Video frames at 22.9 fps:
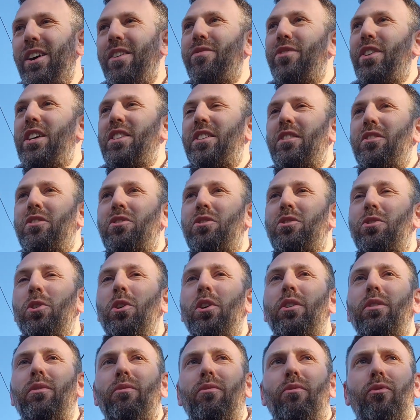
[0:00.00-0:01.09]
There's a
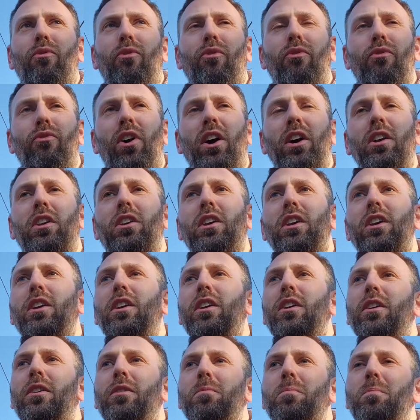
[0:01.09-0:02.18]
certain
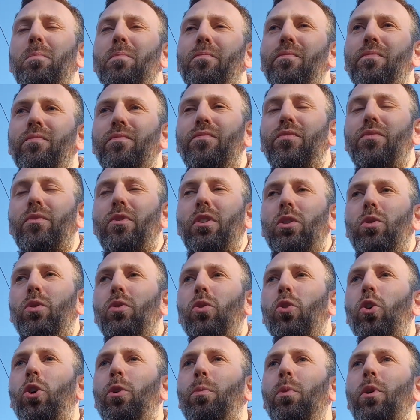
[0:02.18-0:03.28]
funky,
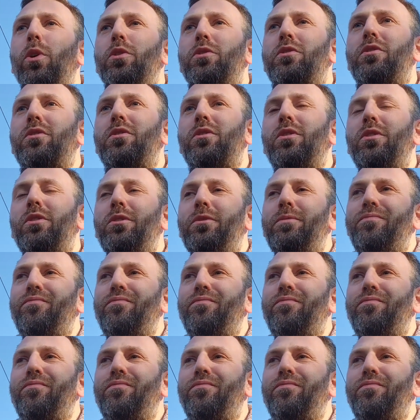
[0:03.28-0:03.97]
almost